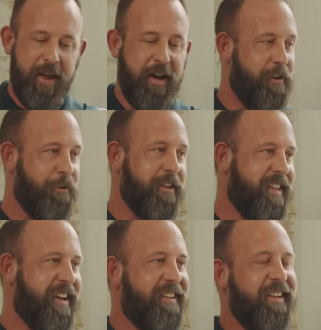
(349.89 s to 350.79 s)
now it
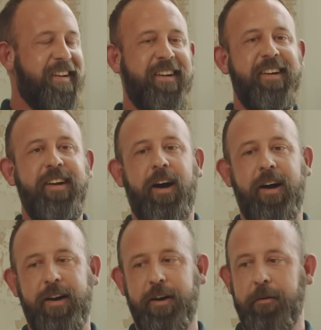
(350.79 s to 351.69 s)
wasn't
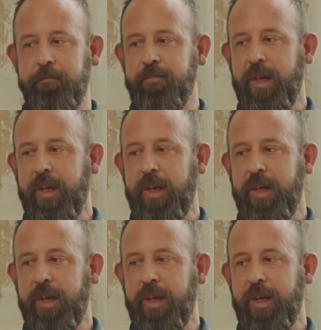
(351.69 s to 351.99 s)
then.